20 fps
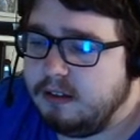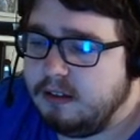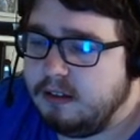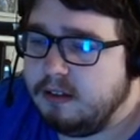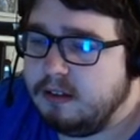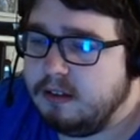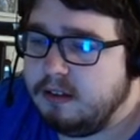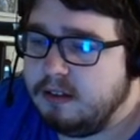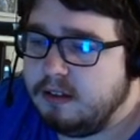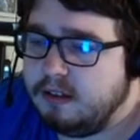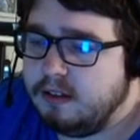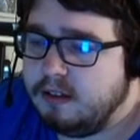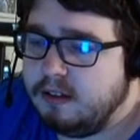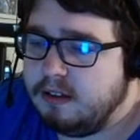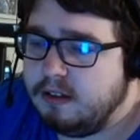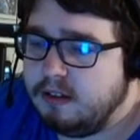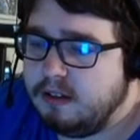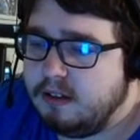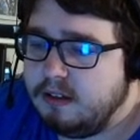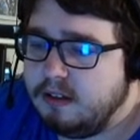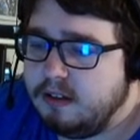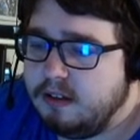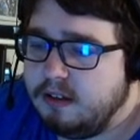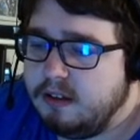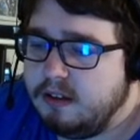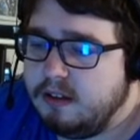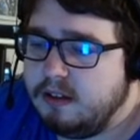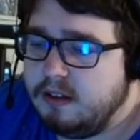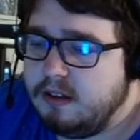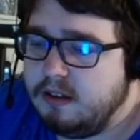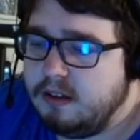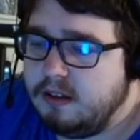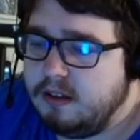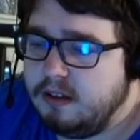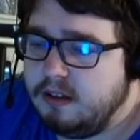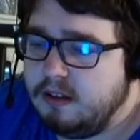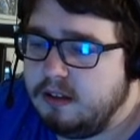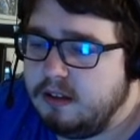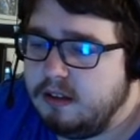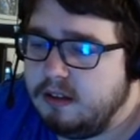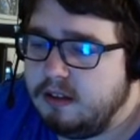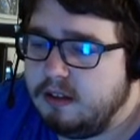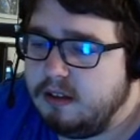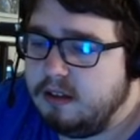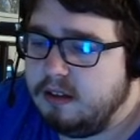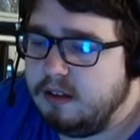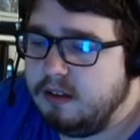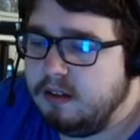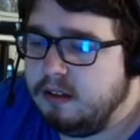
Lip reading: Nothing is said.